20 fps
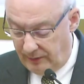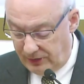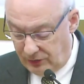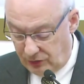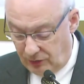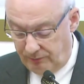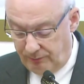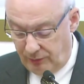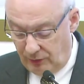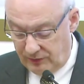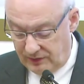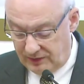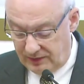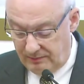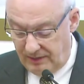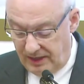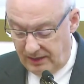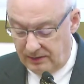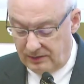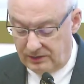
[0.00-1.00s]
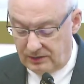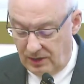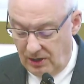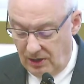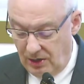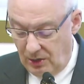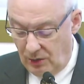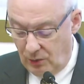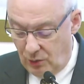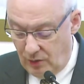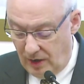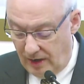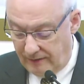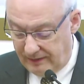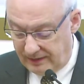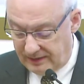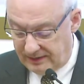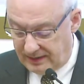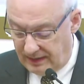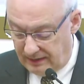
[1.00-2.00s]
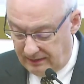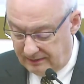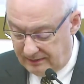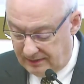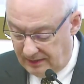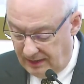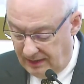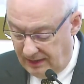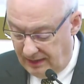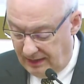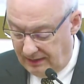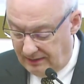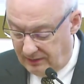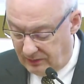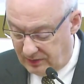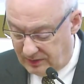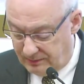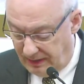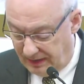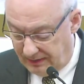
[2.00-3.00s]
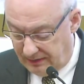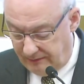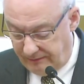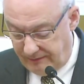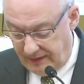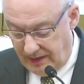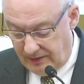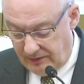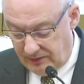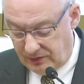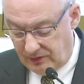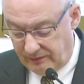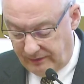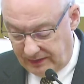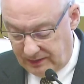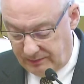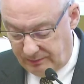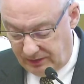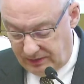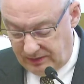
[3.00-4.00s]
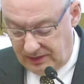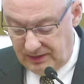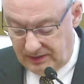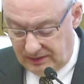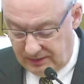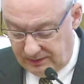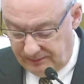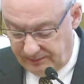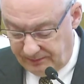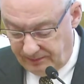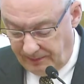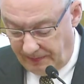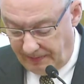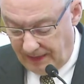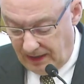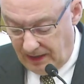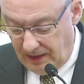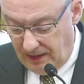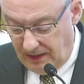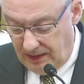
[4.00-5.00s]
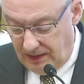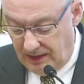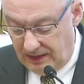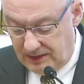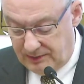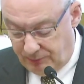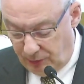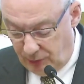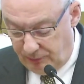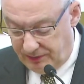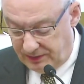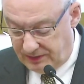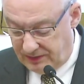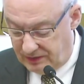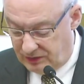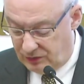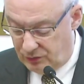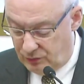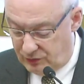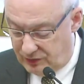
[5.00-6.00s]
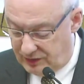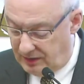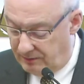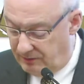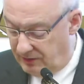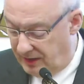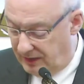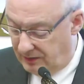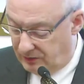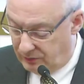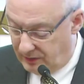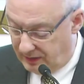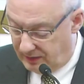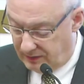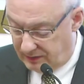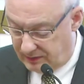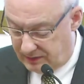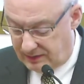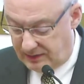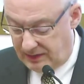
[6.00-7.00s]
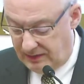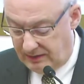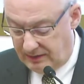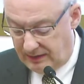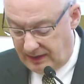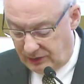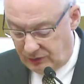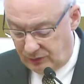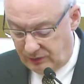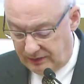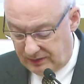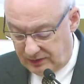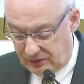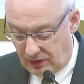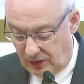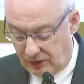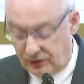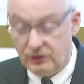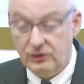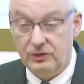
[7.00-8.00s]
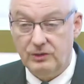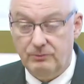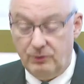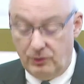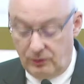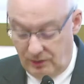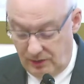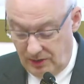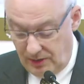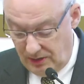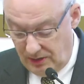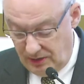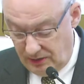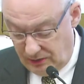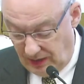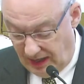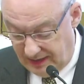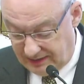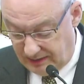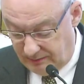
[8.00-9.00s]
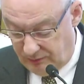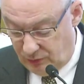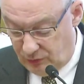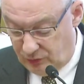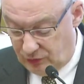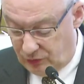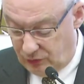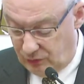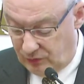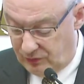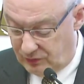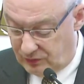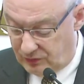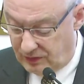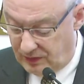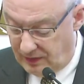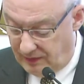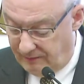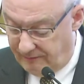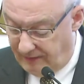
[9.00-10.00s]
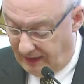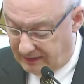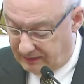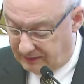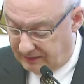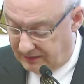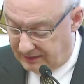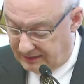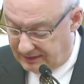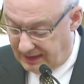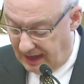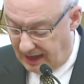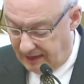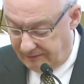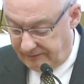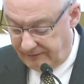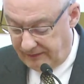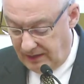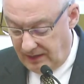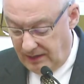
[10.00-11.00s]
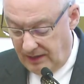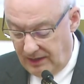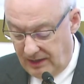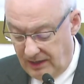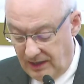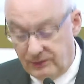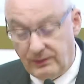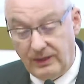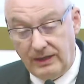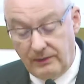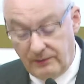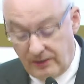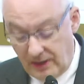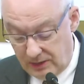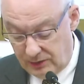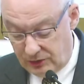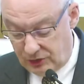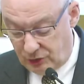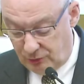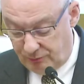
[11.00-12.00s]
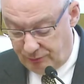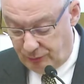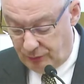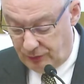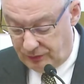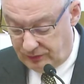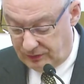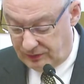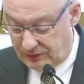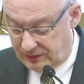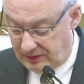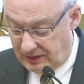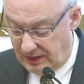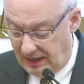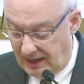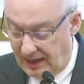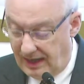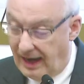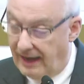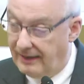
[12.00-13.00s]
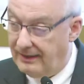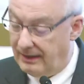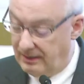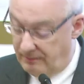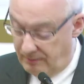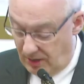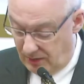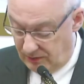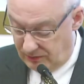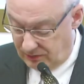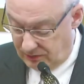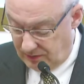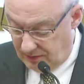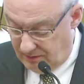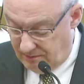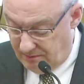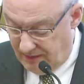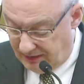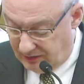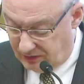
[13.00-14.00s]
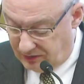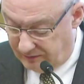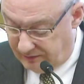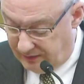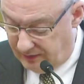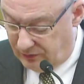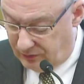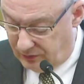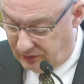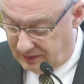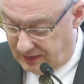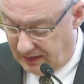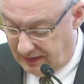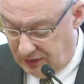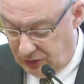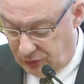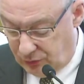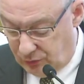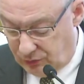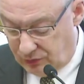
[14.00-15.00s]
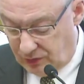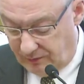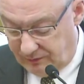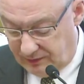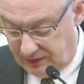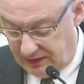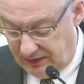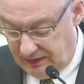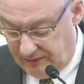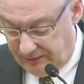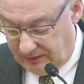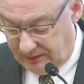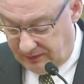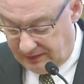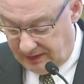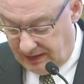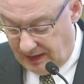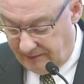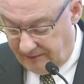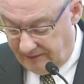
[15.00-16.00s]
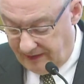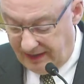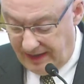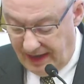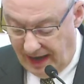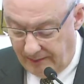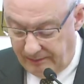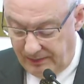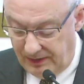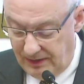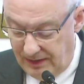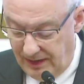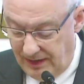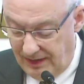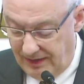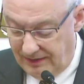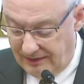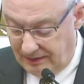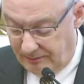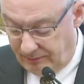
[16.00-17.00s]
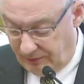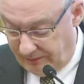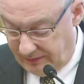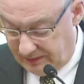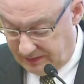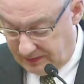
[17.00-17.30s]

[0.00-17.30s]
policymakers who have excelled in their respective areas of expertise. Its purpose is to stimulate rigorous intellectual discussions among SMU students, faculty and staff, as well as our supporters, and that about matters of interest and issues of significance. And I'm very happy that Professor